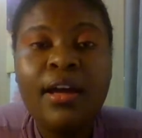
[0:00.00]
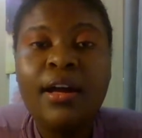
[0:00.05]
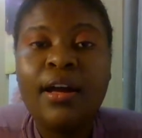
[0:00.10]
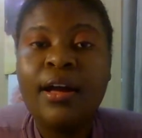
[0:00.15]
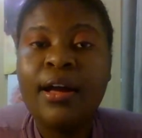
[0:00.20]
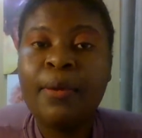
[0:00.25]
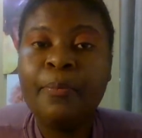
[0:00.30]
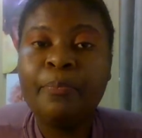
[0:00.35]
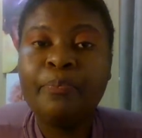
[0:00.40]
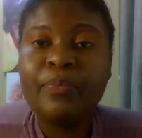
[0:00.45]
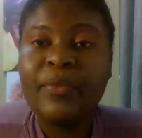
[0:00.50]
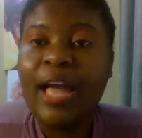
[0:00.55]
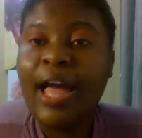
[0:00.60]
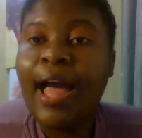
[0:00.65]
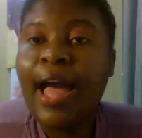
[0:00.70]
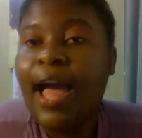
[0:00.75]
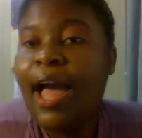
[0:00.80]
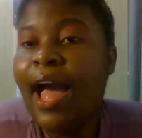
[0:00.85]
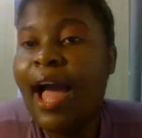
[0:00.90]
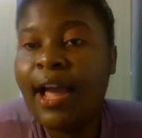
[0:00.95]
Um,
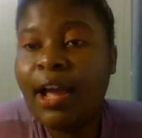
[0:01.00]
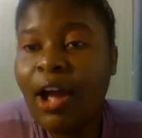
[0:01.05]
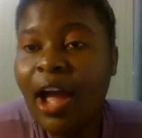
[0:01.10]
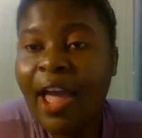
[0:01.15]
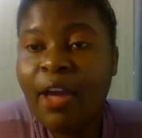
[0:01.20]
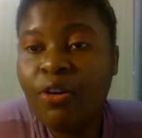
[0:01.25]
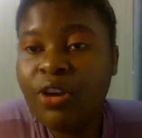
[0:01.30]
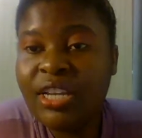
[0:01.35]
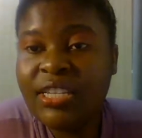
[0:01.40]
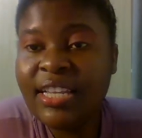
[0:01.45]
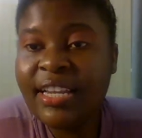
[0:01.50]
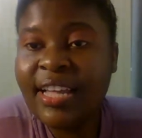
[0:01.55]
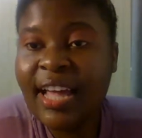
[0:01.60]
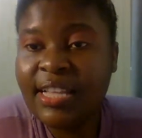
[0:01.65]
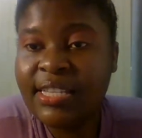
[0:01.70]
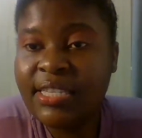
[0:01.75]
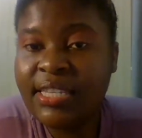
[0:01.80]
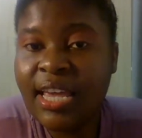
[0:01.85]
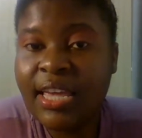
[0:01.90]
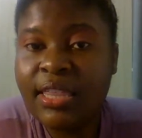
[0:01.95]
I, I honestly
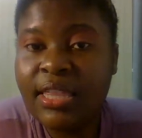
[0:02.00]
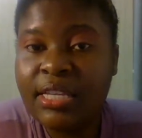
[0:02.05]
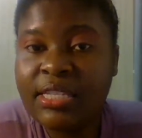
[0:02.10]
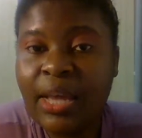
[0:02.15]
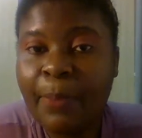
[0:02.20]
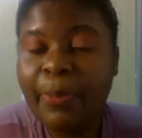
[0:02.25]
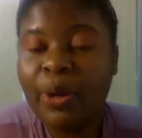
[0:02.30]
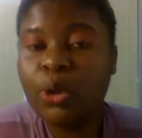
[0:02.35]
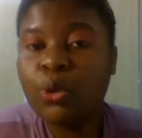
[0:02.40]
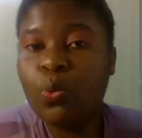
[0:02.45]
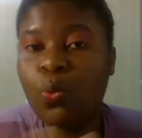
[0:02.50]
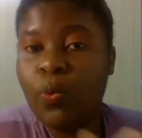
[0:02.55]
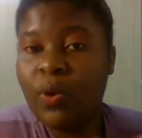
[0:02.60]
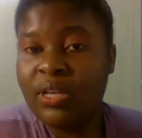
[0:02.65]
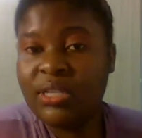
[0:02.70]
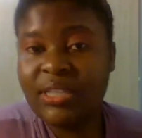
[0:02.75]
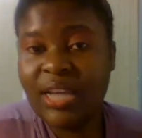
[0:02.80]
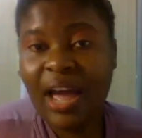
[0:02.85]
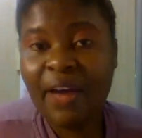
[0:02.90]
can't say this about West